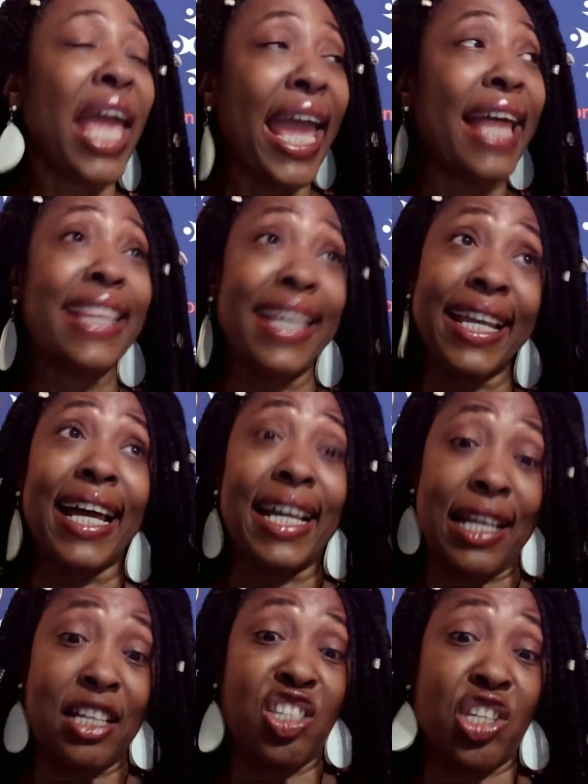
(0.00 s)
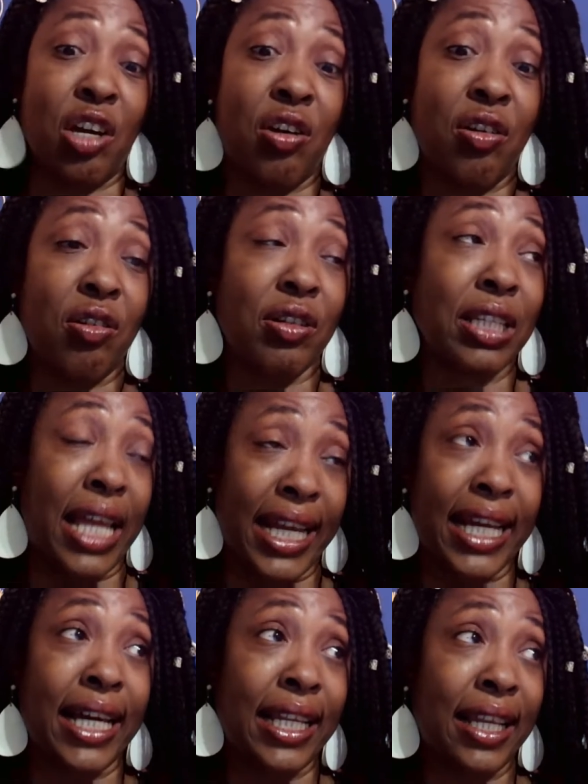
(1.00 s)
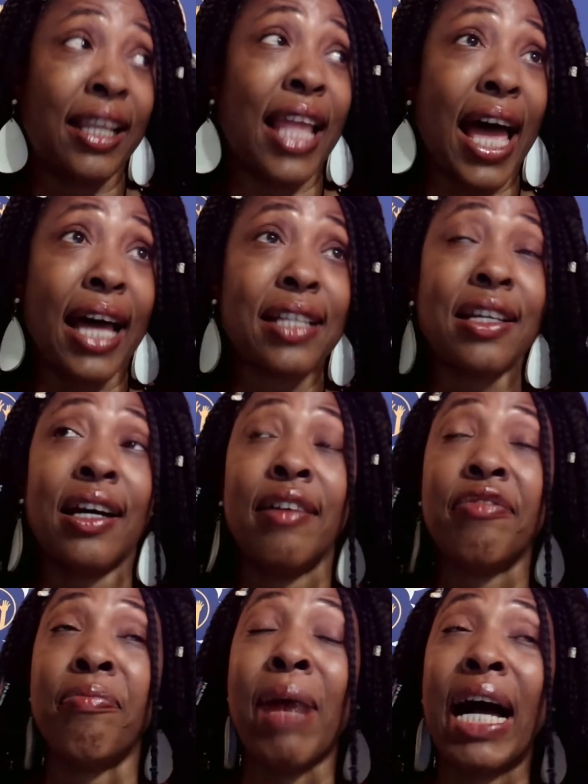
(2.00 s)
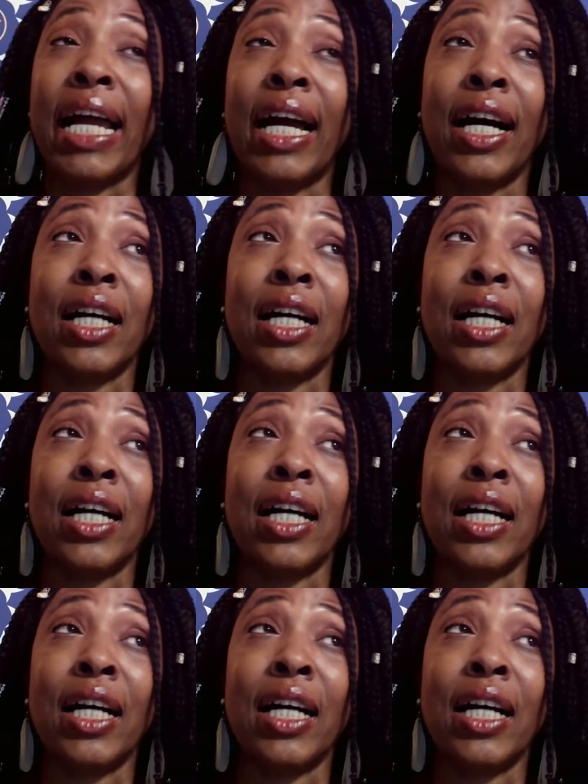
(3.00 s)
And then I saw like a lot of my